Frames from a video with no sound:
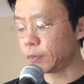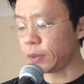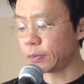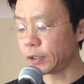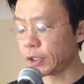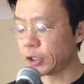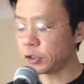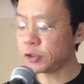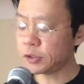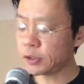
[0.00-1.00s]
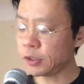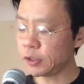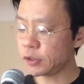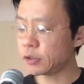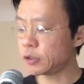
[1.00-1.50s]
publications on
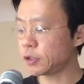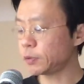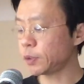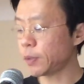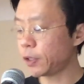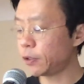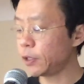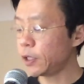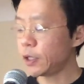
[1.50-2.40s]
this subject matter,